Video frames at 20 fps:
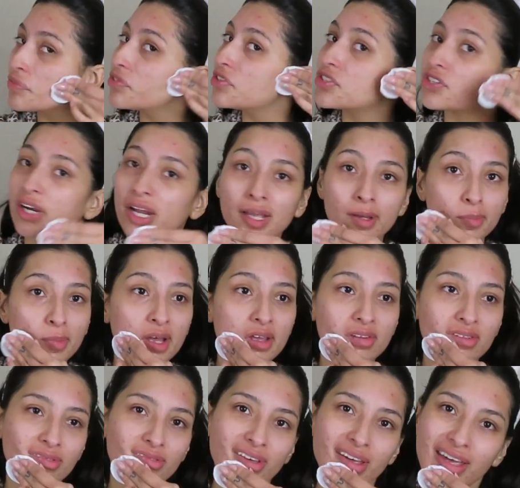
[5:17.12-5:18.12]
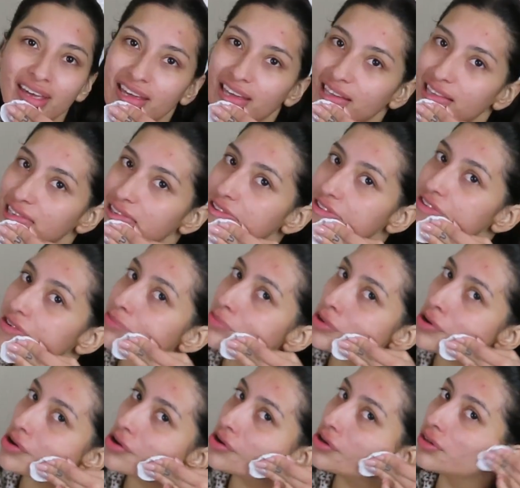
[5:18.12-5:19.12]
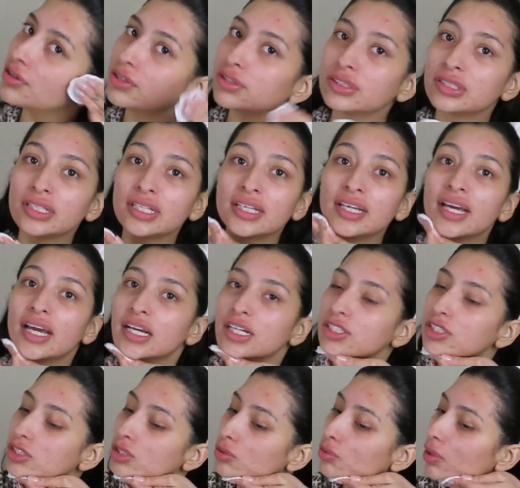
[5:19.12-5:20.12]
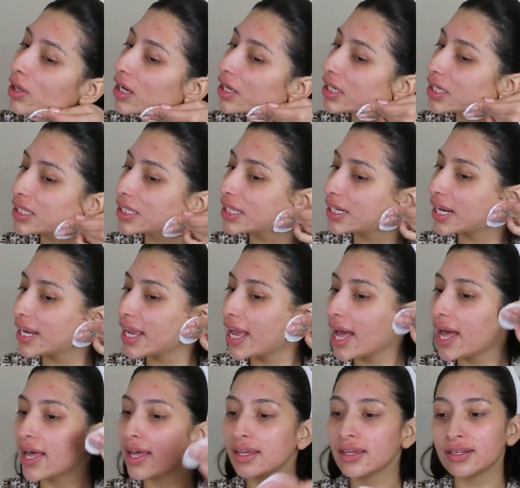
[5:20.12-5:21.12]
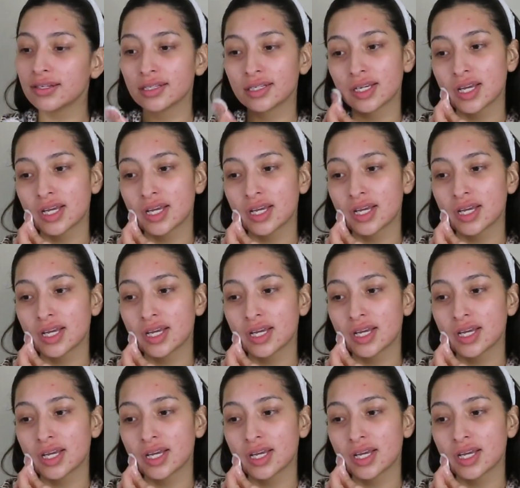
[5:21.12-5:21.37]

drying my face from all the extra water that I had.